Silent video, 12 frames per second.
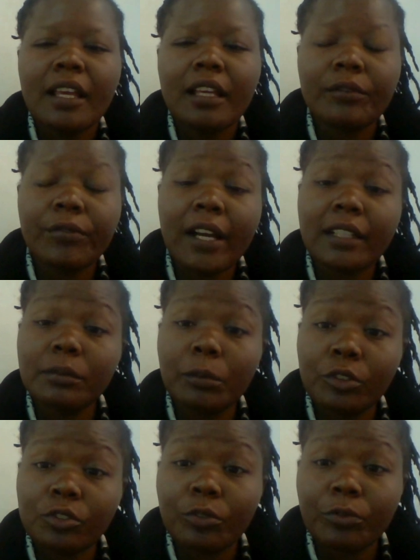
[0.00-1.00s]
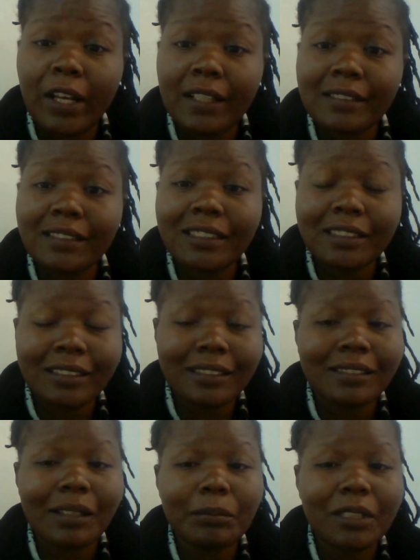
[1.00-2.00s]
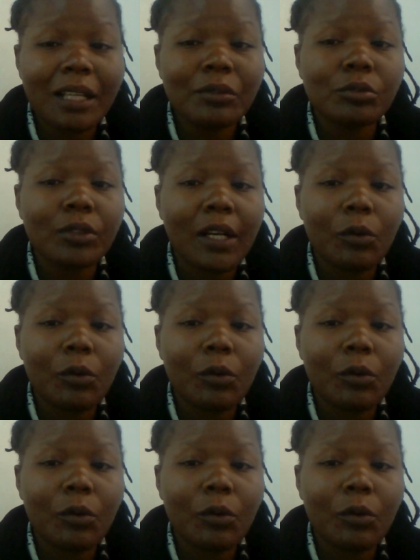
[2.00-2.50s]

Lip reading: In fact, most of us teachers, sometimes we